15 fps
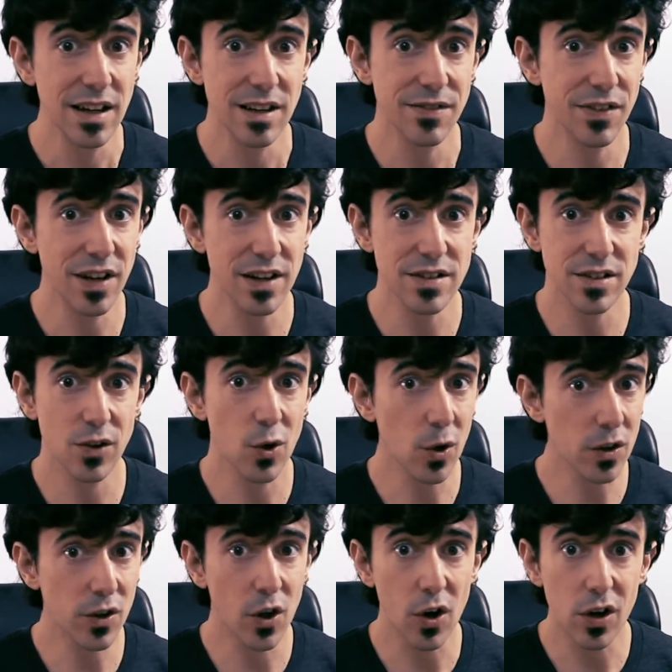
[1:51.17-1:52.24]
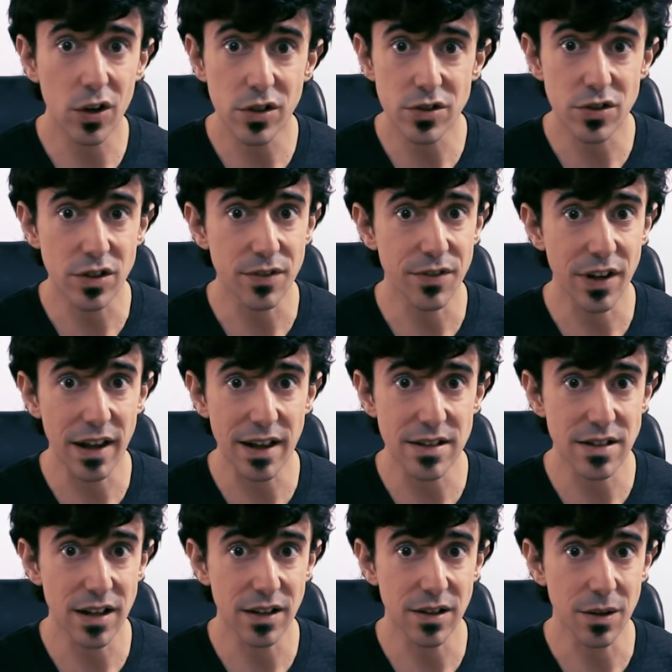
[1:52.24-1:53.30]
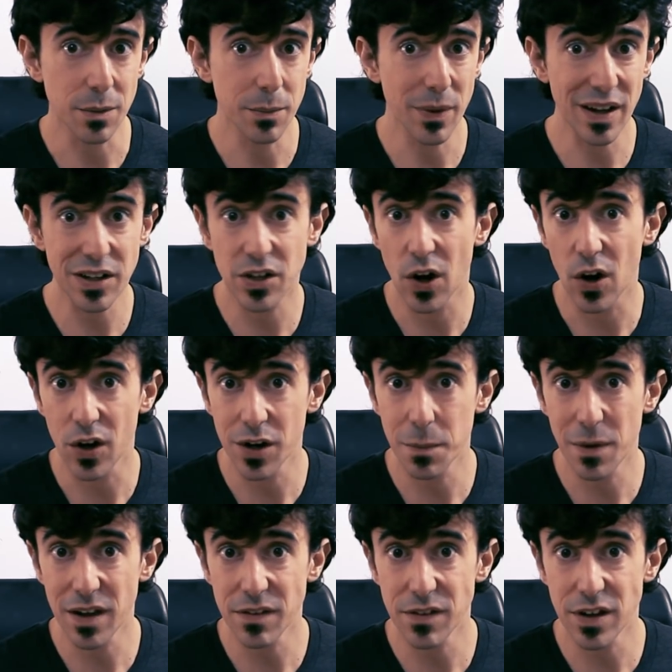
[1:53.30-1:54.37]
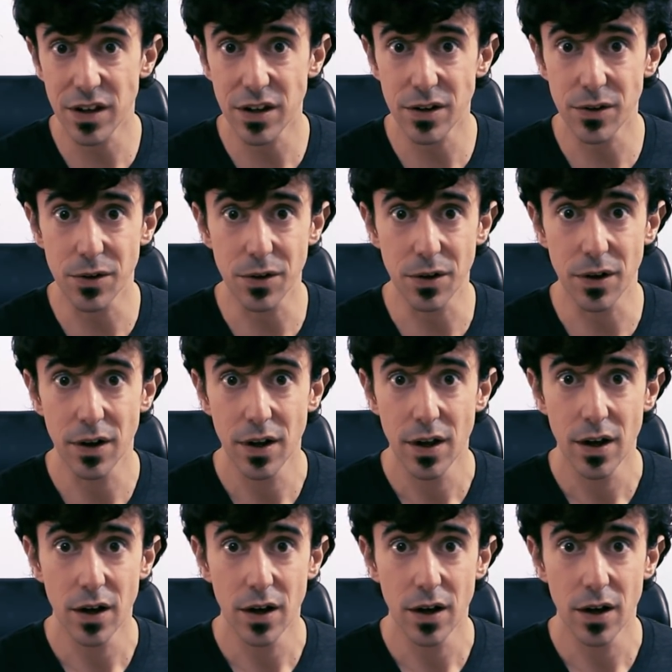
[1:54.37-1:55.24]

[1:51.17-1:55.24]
If it is gold coins, or if it is, I don't know, Bitcoin maybe, or